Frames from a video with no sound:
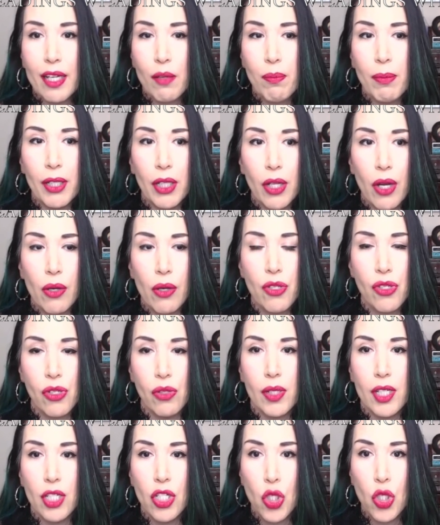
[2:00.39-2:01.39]
below so you
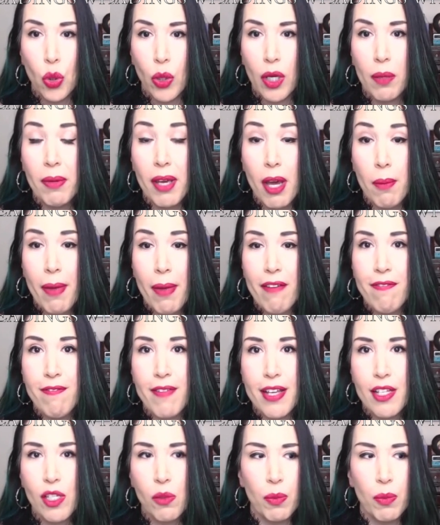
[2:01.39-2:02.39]
can join me on my
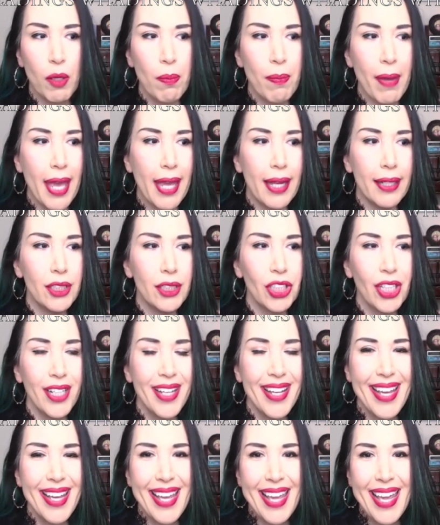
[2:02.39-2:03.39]
Facebook page
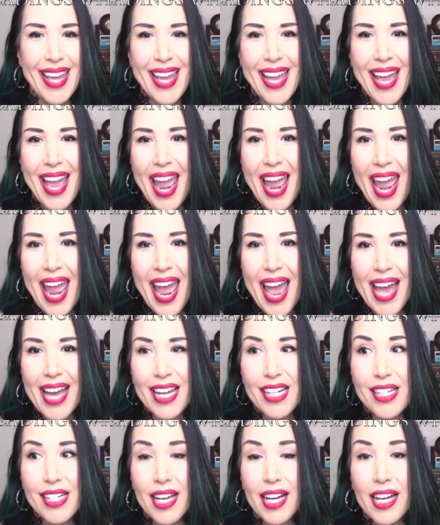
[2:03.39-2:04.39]
and
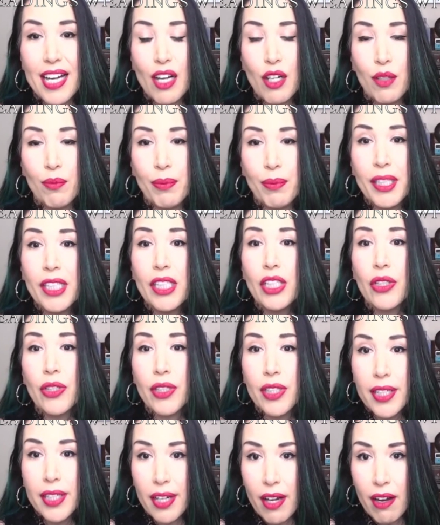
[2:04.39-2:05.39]
be
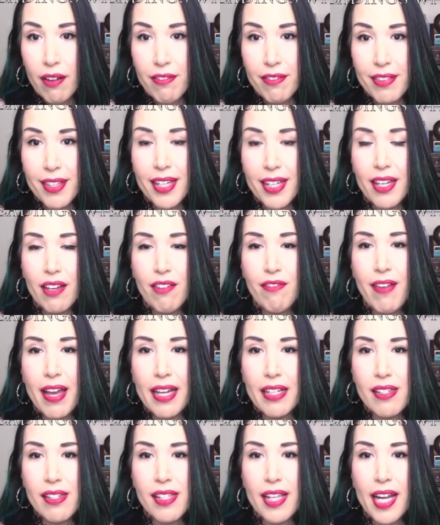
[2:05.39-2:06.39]
alerted of the
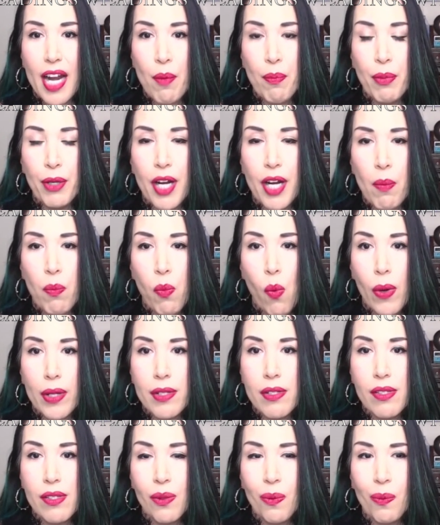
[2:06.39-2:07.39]
events that I put up
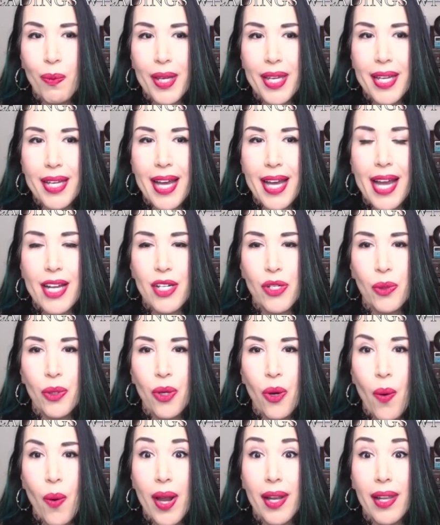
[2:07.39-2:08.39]
once a week. I do go
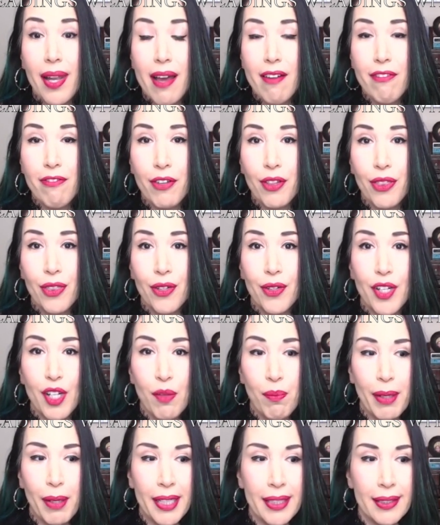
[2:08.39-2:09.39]
on live for 30
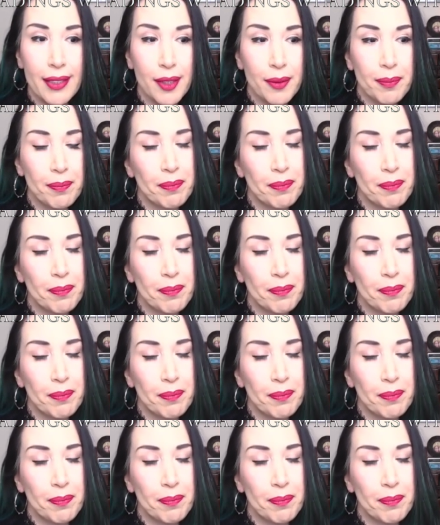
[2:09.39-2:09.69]
minutes.